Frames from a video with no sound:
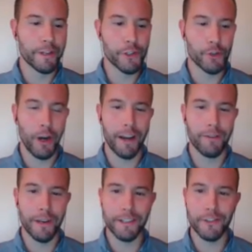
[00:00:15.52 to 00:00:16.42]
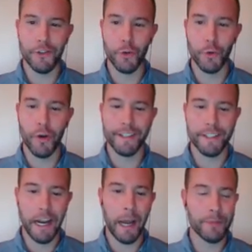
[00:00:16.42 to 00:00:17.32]
been striving to
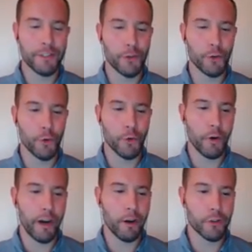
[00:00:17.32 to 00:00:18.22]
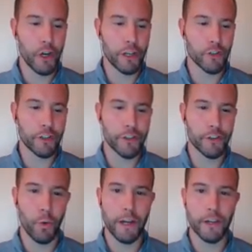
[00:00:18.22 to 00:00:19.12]
adapt to our changing
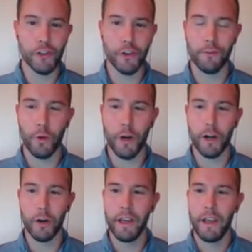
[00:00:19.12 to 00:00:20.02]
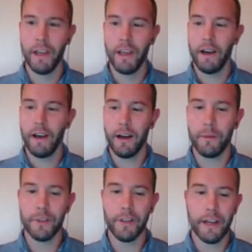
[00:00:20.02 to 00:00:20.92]
situation throughout
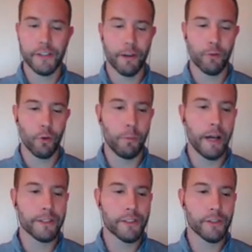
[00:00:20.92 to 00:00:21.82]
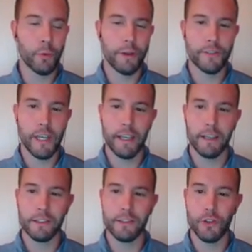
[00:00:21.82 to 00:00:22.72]
um, the last several months. We've
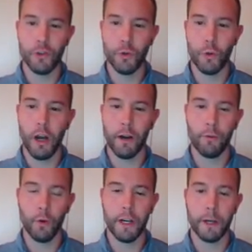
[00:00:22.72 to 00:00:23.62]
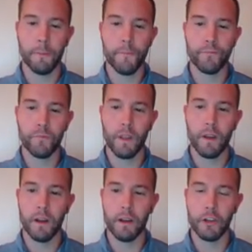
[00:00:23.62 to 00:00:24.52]
taken to offering
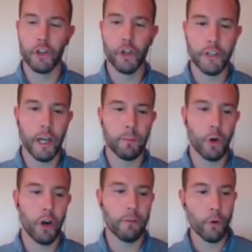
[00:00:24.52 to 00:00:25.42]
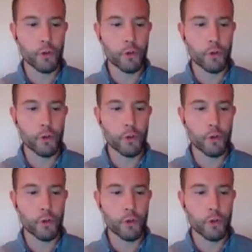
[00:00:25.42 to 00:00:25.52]
a good number of